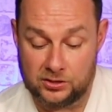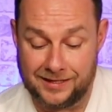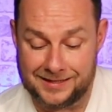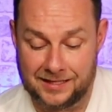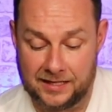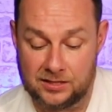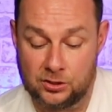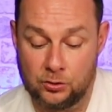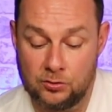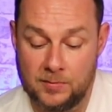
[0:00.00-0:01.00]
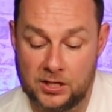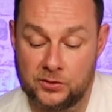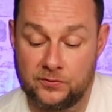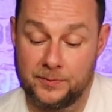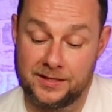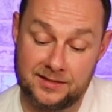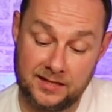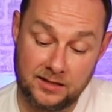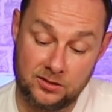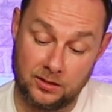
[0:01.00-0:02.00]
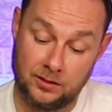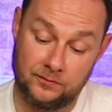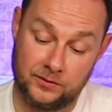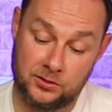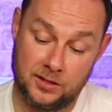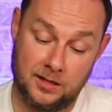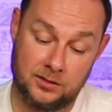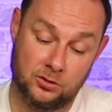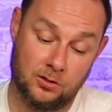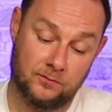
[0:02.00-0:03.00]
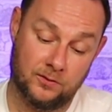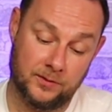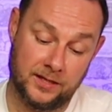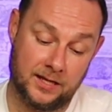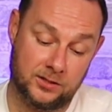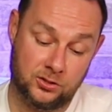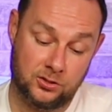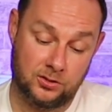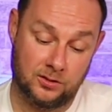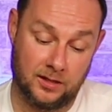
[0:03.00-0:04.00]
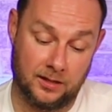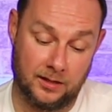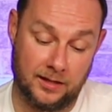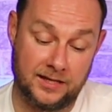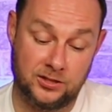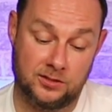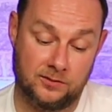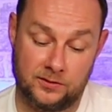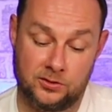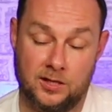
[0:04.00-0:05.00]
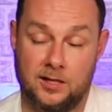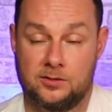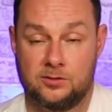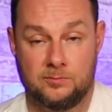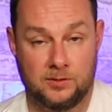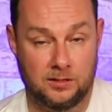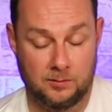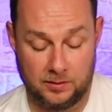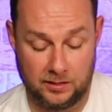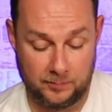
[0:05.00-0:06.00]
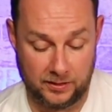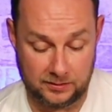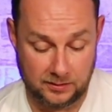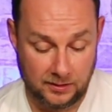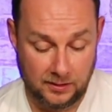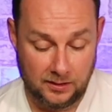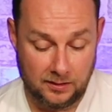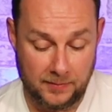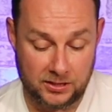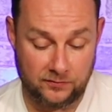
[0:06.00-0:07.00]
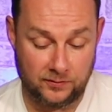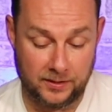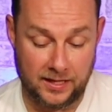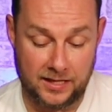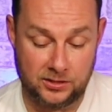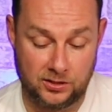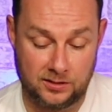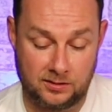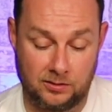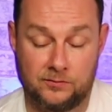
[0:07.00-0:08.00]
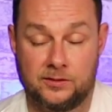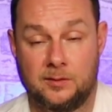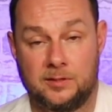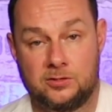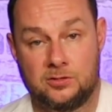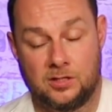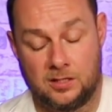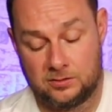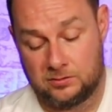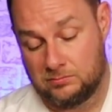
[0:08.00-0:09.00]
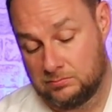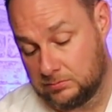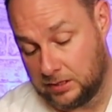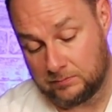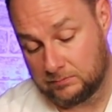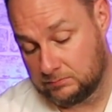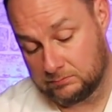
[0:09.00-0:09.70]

detonates, do you measure from the center of the charge or from the edges of the charge, meaning the base? Measure from the edges of the demolition charge. Yep.